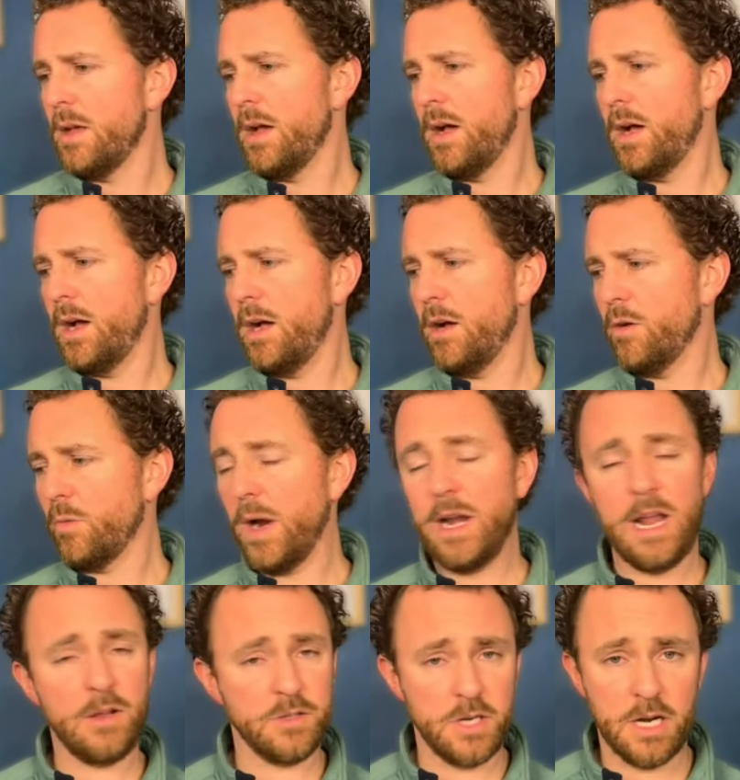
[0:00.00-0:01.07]
Right
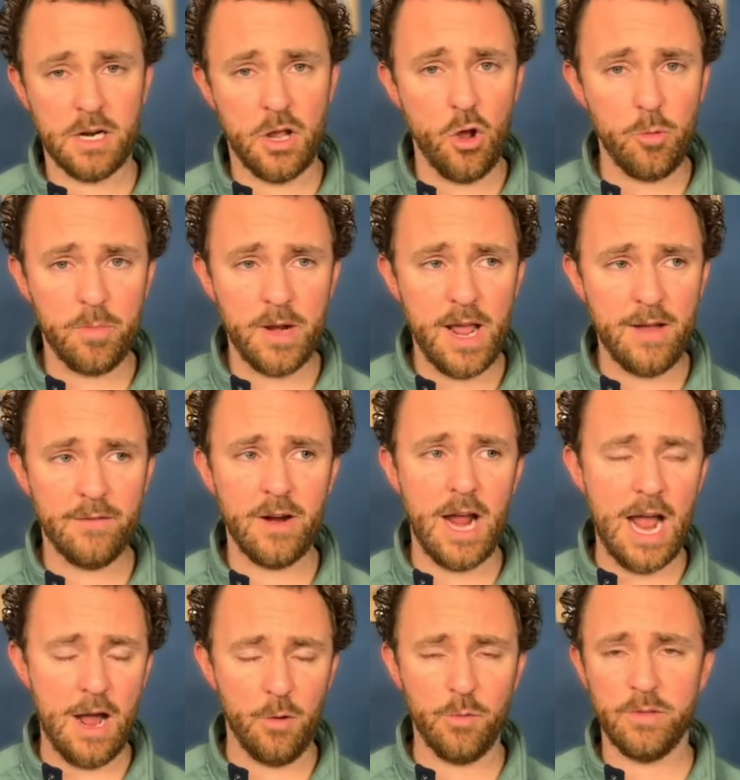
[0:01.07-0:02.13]
now, John Copenhaver
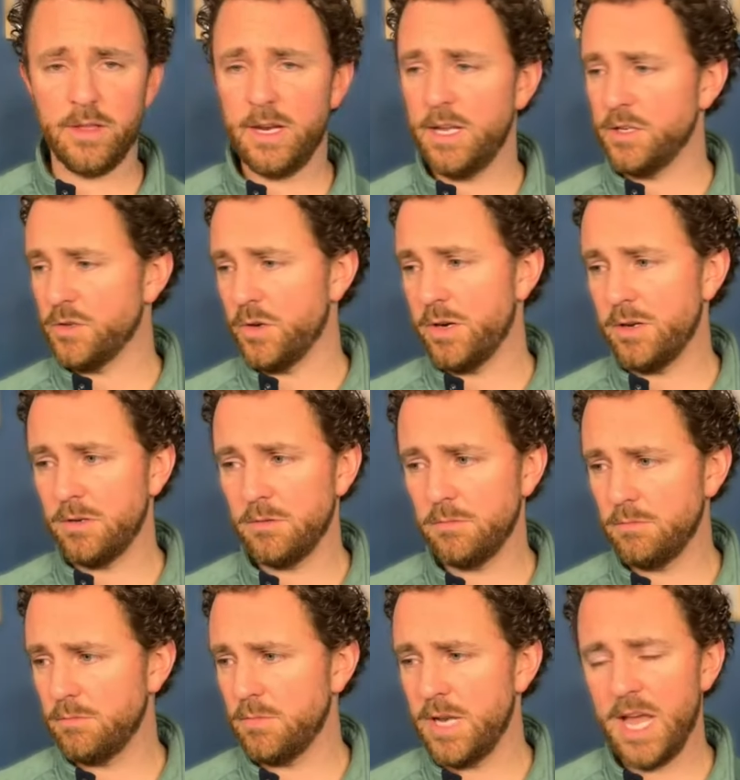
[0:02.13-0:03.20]
out with an injury.
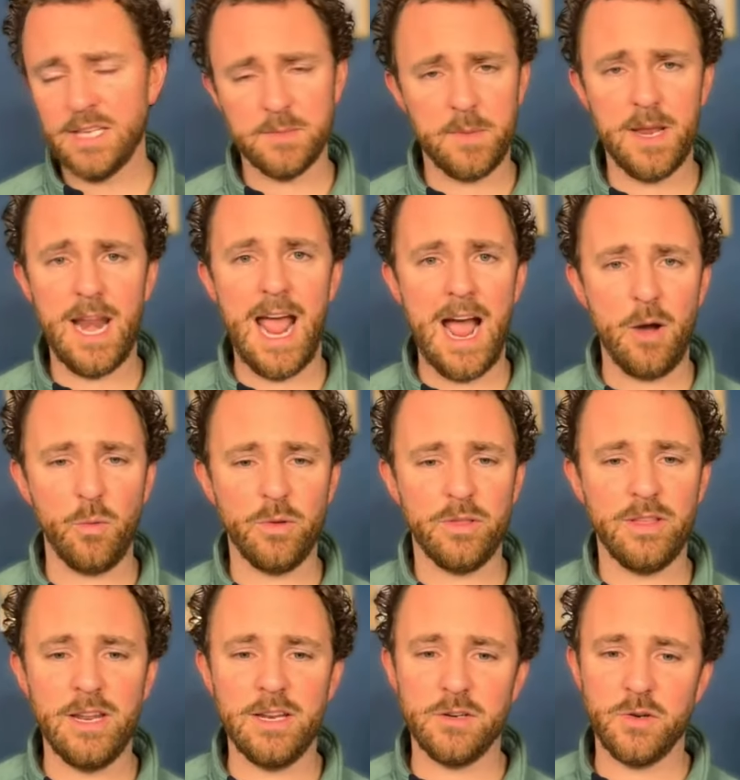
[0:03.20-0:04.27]
Nesbitt out with
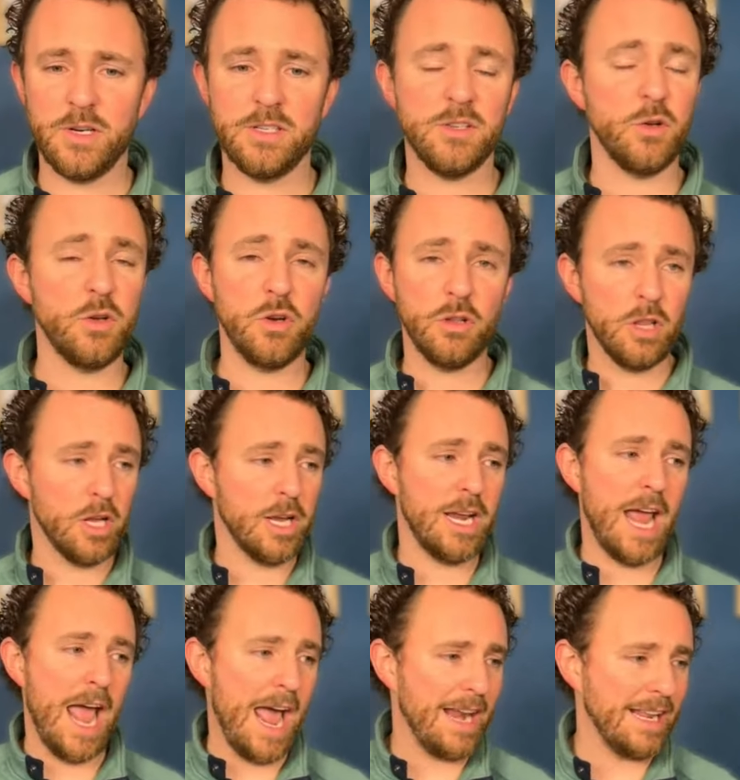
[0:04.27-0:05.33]
an injury. So you're looking
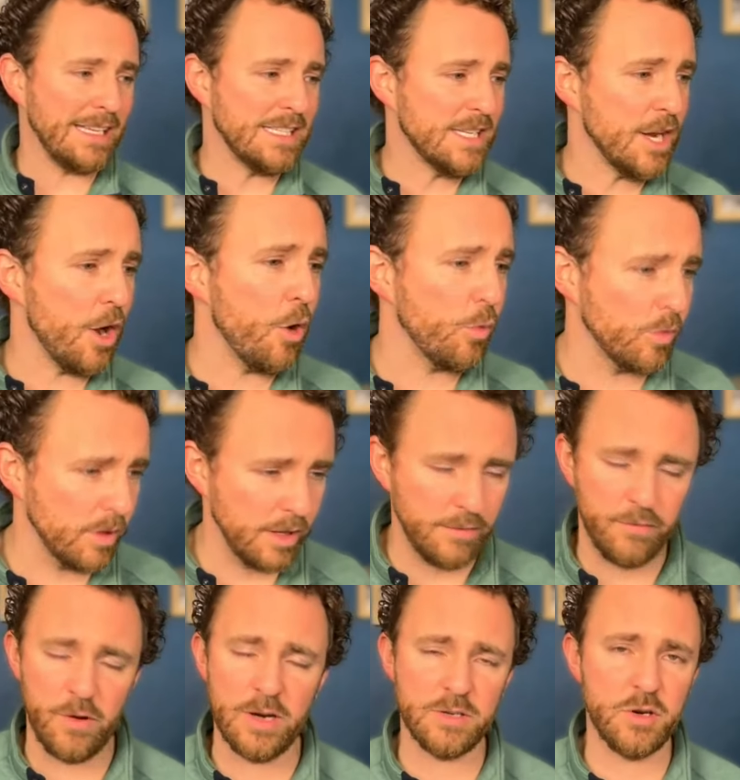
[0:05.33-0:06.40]
at a totally
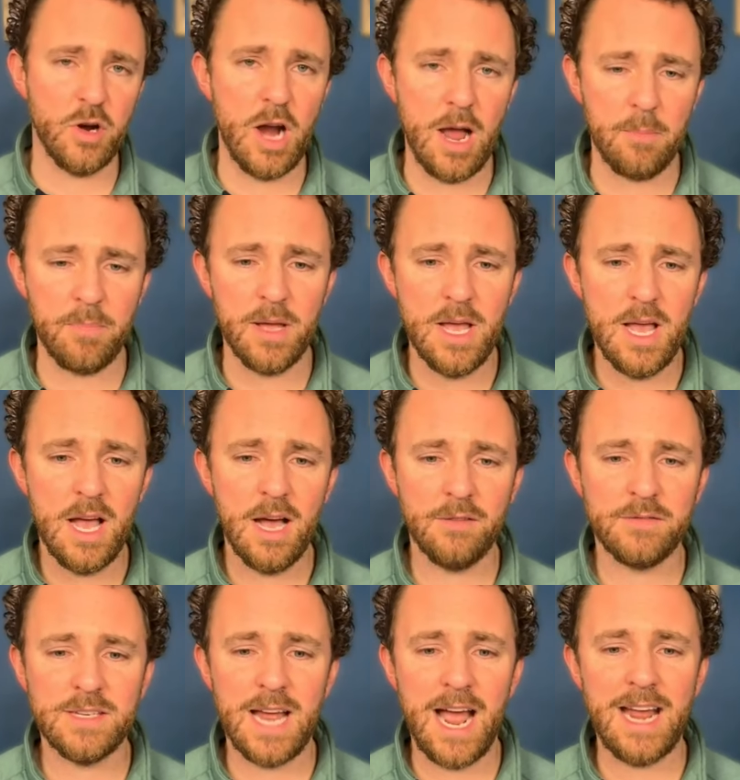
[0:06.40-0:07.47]
fresh crop
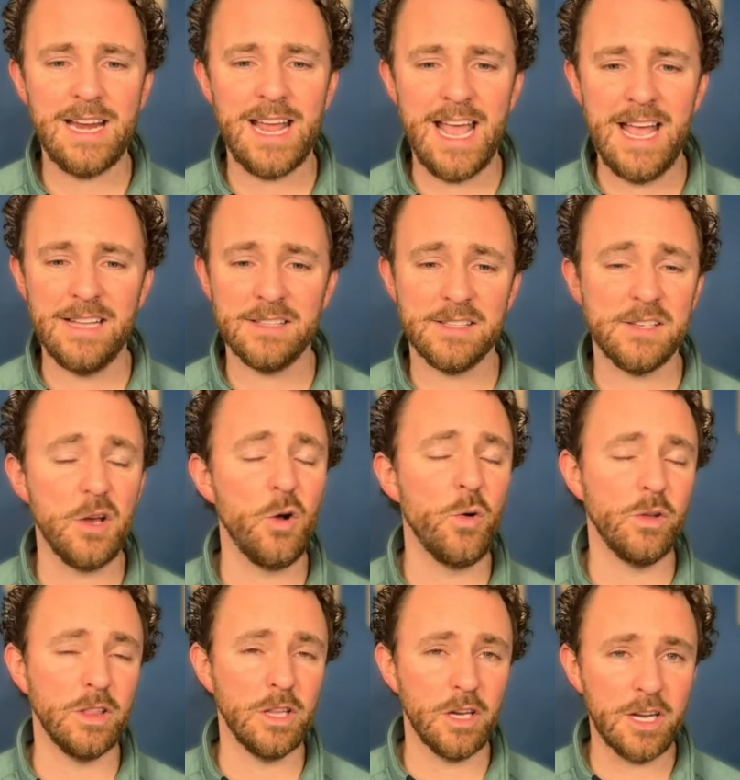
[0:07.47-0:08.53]
of tight ends. So
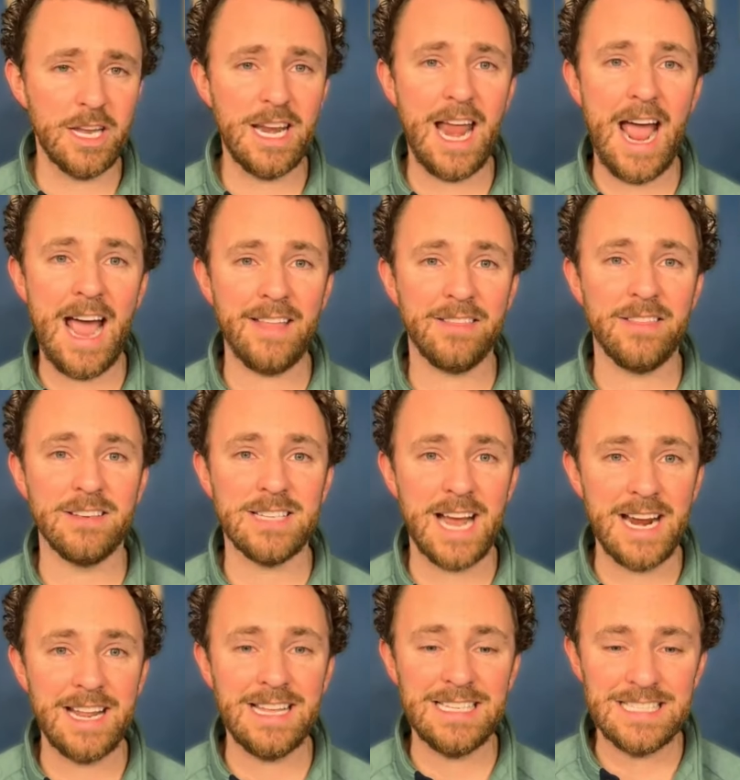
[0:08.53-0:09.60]
looking at the
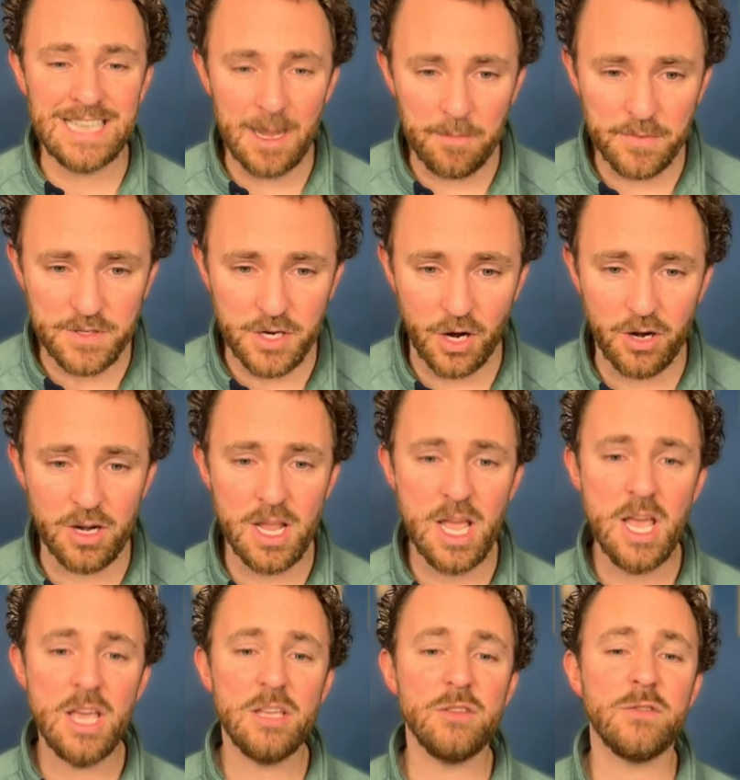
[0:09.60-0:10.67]
tight end depth chart,
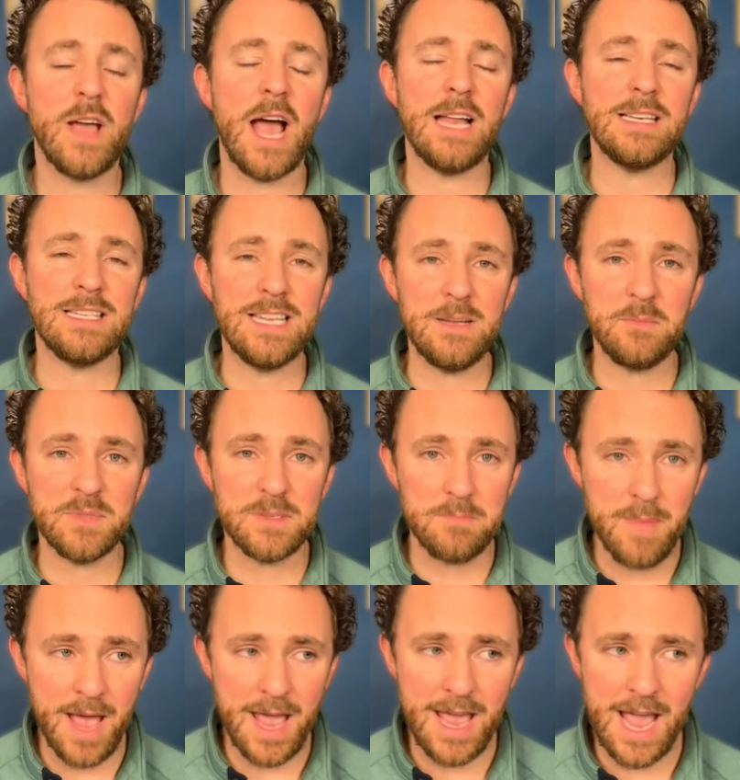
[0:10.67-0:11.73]
you've got Deems
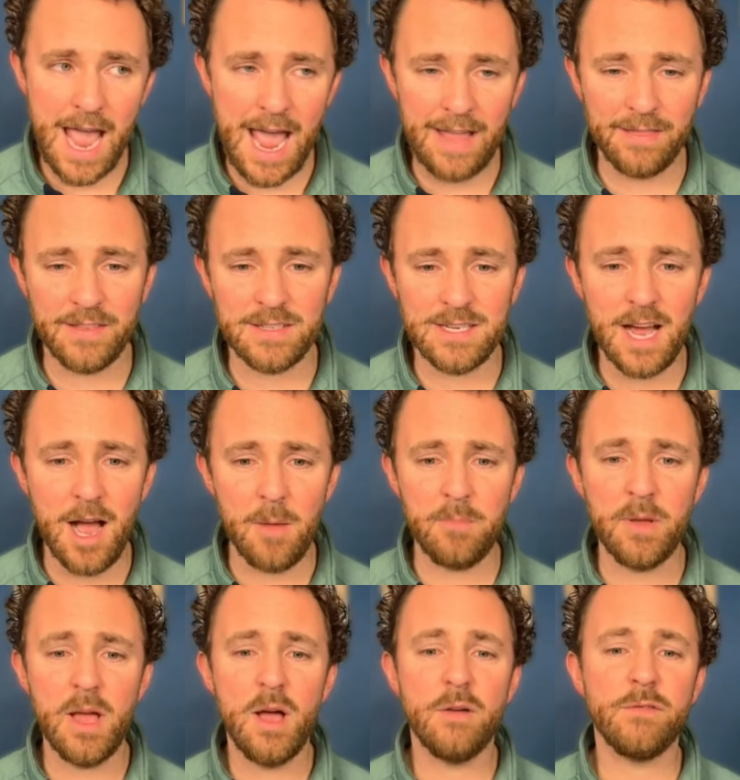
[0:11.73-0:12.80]
May at the top,
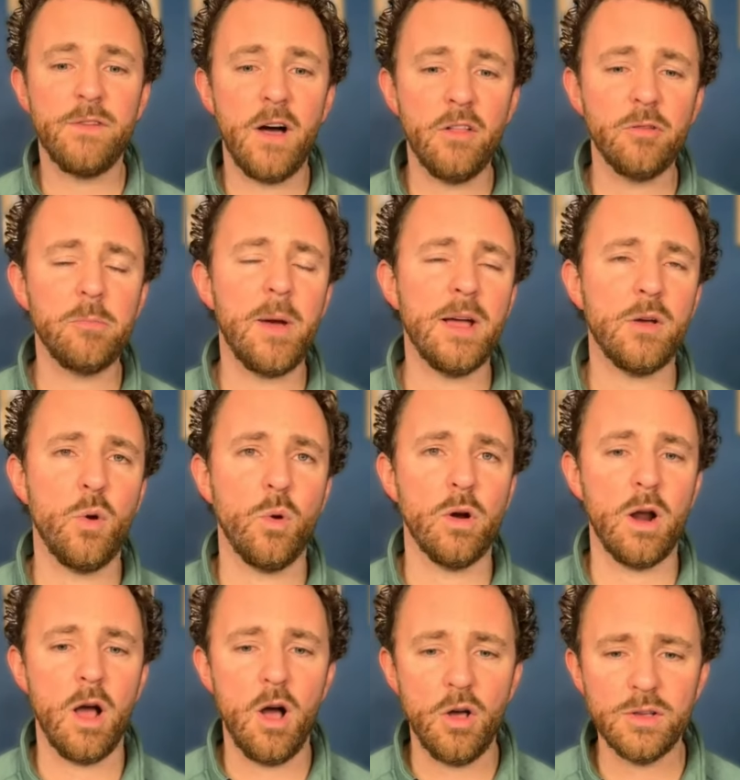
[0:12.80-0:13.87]
followed by
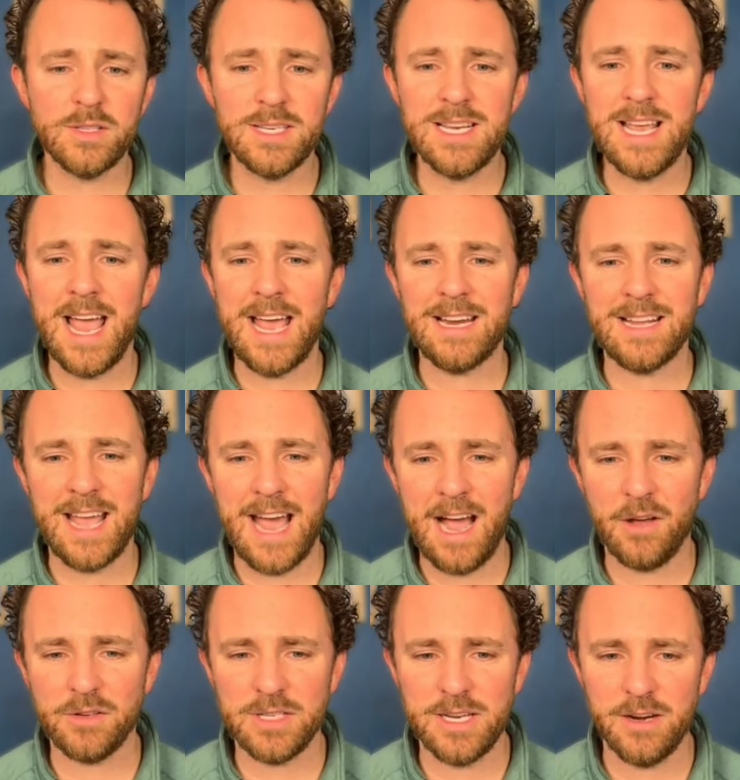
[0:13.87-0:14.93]
Court Halsey and
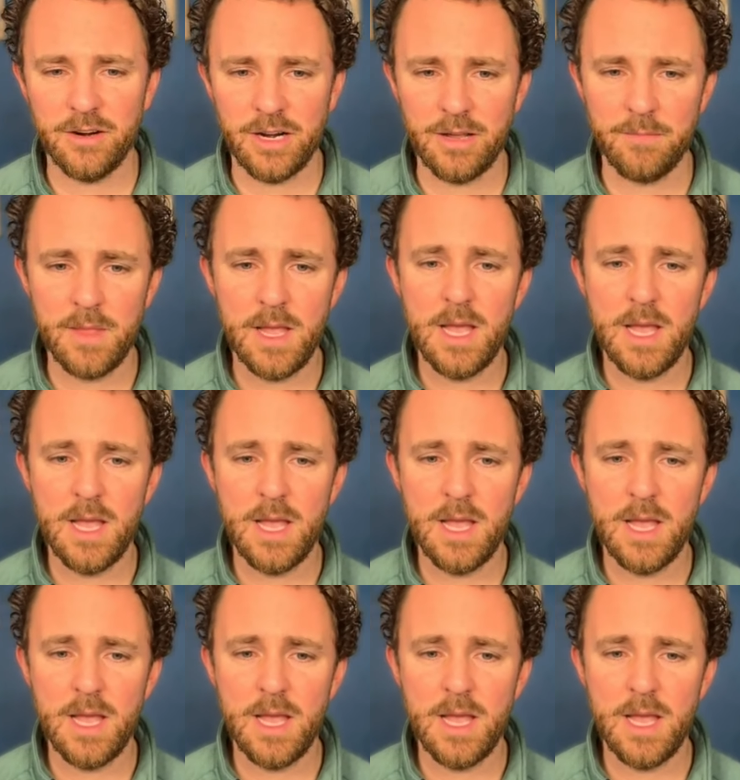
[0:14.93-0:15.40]
Cal Tierney.